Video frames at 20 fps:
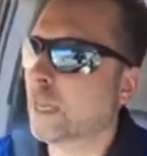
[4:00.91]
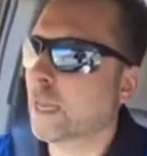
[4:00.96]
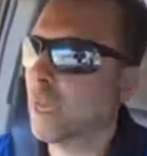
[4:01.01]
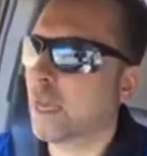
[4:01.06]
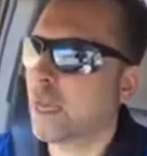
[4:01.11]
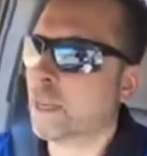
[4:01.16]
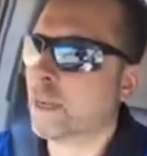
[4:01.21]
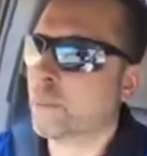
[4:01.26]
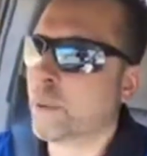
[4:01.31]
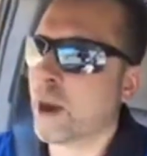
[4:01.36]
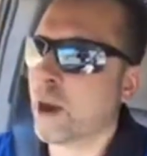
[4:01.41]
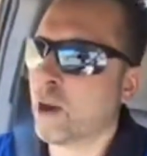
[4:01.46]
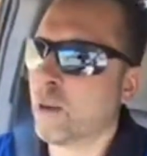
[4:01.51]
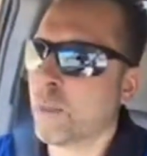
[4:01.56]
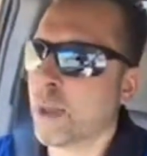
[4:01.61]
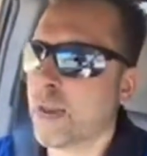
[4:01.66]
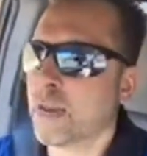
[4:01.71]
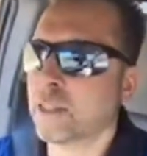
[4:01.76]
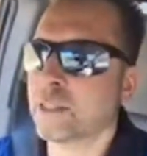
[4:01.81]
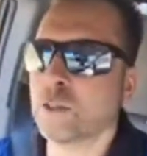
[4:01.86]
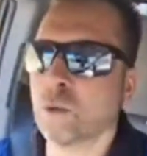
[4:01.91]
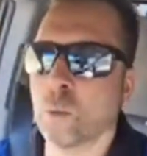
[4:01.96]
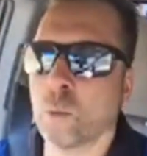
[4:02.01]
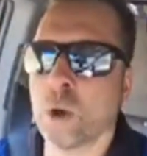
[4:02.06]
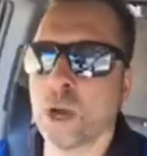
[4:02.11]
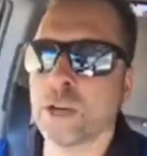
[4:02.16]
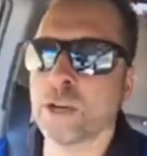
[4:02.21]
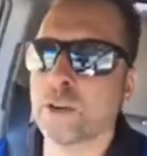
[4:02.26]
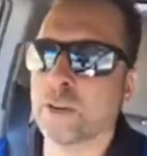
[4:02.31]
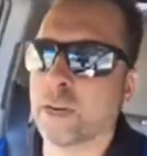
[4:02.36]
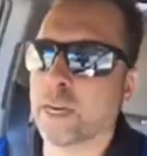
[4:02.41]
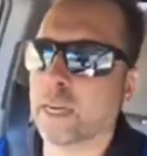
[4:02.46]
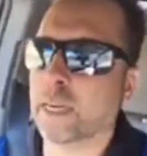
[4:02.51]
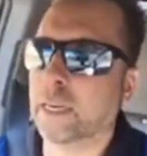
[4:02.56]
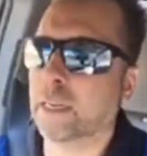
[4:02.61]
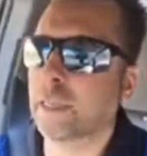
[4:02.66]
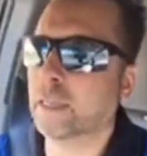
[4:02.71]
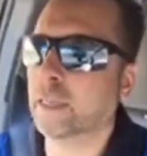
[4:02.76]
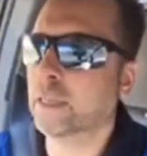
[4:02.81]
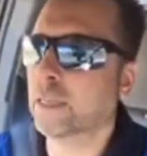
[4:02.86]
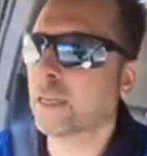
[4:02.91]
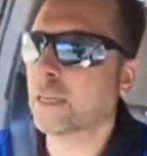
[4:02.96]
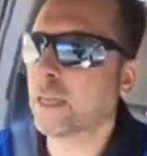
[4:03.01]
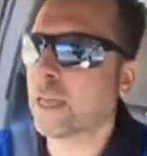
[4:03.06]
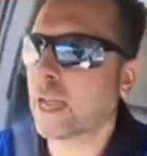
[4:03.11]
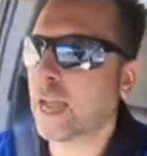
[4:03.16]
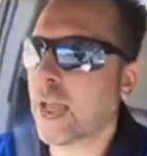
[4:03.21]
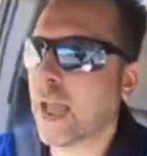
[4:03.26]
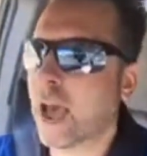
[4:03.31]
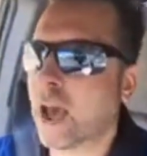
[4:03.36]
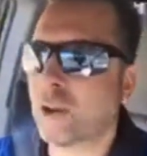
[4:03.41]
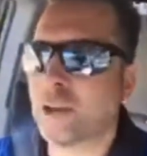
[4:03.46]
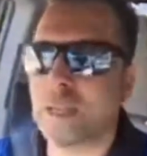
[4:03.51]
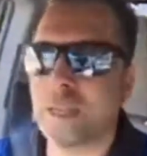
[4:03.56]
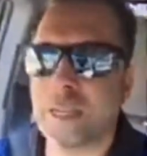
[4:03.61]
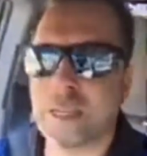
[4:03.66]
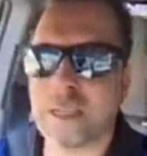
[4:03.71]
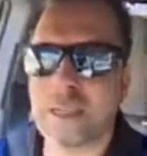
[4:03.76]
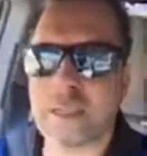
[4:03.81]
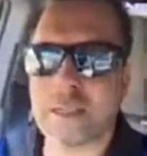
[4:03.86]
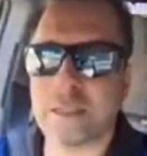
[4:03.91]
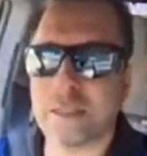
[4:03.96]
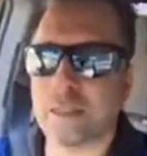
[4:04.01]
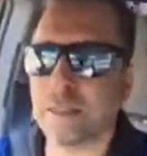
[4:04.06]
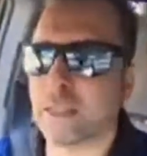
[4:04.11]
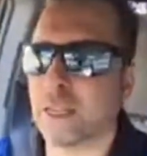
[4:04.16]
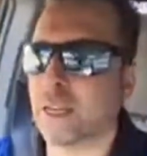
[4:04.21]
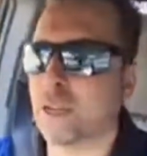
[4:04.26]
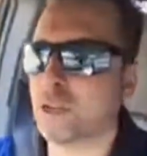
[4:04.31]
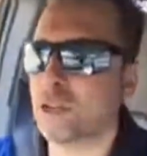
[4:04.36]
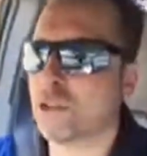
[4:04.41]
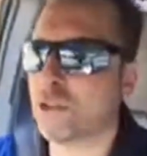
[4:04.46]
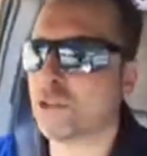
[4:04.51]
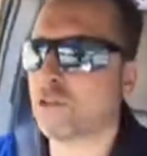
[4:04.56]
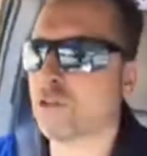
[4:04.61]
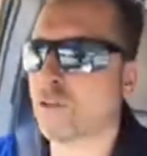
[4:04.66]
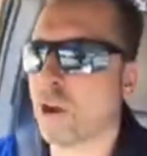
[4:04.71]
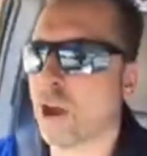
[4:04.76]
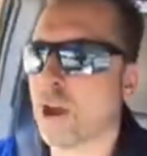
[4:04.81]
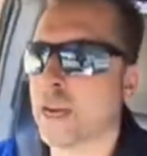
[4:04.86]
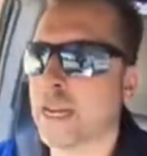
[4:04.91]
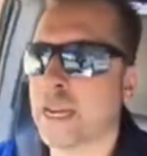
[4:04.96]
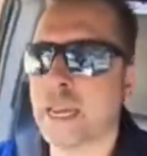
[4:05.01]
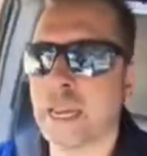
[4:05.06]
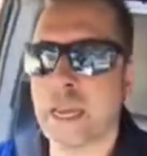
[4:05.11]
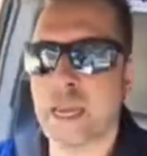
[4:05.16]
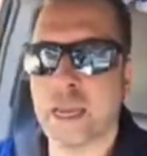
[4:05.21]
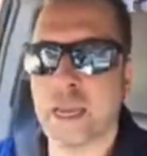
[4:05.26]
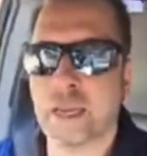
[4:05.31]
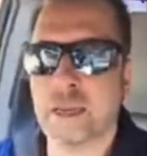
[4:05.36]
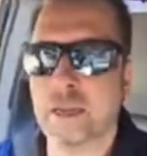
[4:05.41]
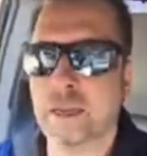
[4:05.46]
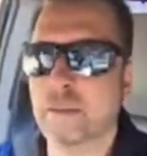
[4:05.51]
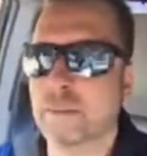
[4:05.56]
And the paramedics are wondering, how did this little scrawny kid,